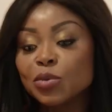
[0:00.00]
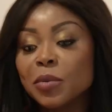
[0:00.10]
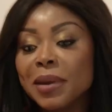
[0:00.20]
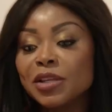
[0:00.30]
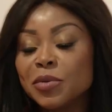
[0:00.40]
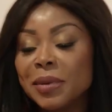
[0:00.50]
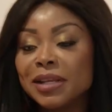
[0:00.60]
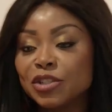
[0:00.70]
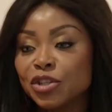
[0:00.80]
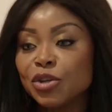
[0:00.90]
we make too many
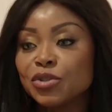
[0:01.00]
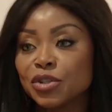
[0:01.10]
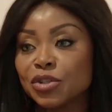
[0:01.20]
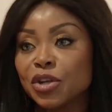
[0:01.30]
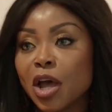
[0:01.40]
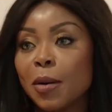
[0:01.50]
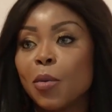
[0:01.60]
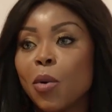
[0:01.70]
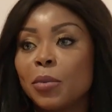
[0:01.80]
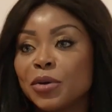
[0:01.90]
excuses about
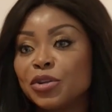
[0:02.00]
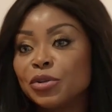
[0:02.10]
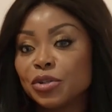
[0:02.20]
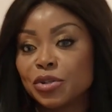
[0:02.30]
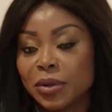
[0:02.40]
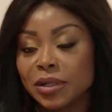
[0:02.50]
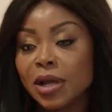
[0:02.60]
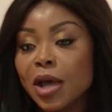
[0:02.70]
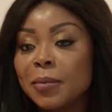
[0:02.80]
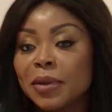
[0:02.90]
why we shouldn't do it.
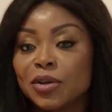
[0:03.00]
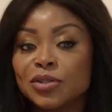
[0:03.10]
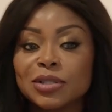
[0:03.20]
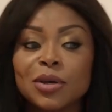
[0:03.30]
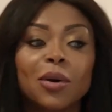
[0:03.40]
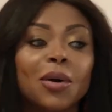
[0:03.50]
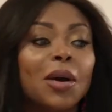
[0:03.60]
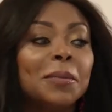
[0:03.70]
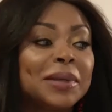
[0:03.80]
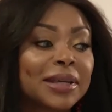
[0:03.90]
Because it's, oh,
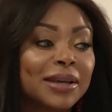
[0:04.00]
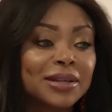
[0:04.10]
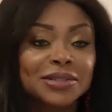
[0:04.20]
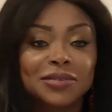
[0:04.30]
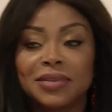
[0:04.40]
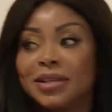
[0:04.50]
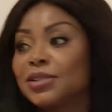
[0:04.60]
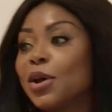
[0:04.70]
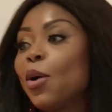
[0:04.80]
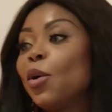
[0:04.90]
because of this,
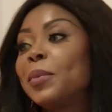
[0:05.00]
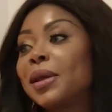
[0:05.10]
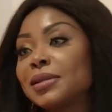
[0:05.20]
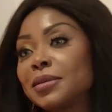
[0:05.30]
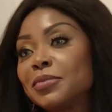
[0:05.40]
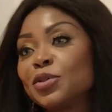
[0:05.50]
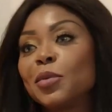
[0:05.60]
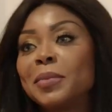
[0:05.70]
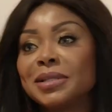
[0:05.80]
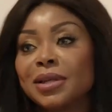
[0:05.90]
or because I'm so
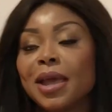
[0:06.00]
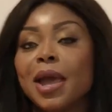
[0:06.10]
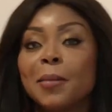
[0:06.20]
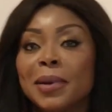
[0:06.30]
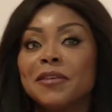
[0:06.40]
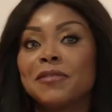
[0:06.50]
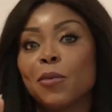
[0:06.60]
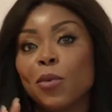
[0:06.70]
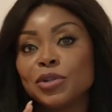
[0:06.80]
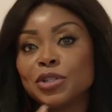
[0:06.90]
busy. But if I
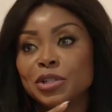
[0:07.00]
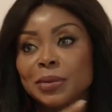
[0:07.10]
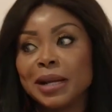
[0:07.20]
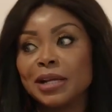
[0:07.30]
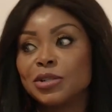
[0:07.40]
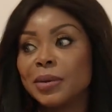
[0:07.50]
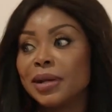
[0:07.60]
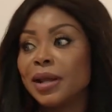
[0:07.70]
want to do it, I'll do it.